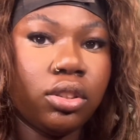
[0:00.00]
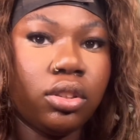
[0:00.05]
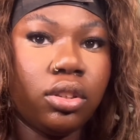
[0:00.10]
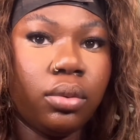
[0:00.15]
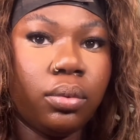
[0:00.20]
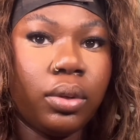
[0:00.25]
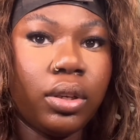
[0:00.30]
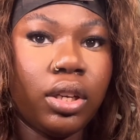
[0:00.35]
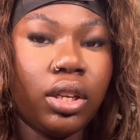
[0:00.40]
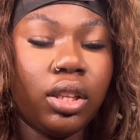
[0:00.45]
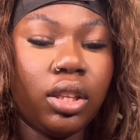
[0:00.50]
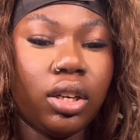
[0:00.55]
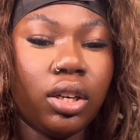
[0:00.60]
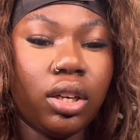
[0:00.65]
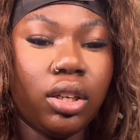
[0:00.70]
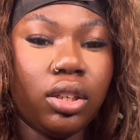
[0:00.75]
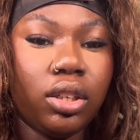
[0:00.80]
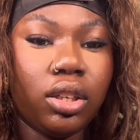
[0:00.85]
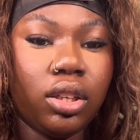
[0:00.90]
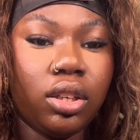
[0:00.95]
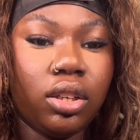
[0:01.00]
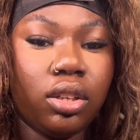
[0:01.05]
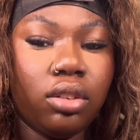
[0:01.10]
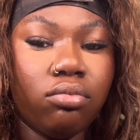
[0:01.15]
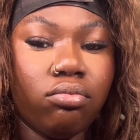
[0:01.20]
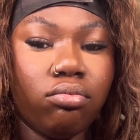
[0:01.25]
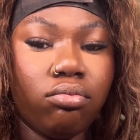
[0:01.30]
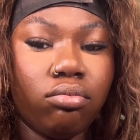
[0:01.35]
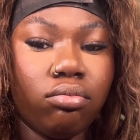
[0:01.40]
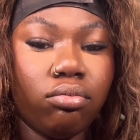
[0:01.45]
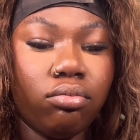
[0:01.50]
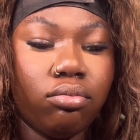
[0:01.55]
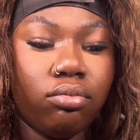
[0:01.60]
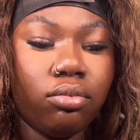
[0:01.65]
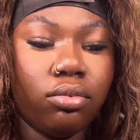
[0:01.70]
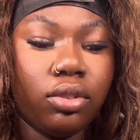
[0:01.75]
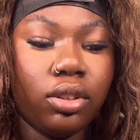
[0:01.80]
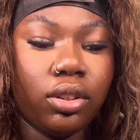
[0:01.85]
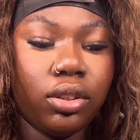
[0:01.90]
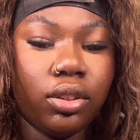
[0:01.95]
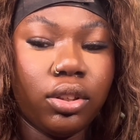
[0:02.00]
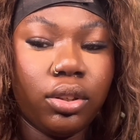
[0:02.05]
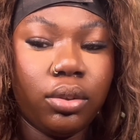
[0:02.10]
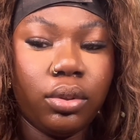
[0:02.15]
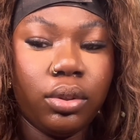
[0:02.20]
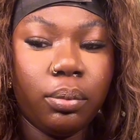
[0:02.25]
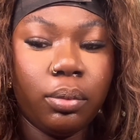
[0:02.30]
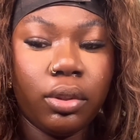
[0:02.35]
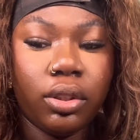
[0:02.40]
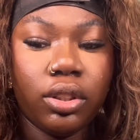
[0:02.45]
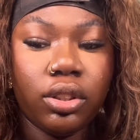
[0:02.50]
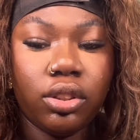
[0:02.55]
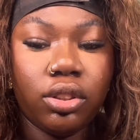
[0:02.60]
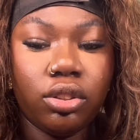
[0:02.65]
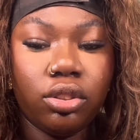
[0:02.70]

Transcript: the way that I did the liquid blush.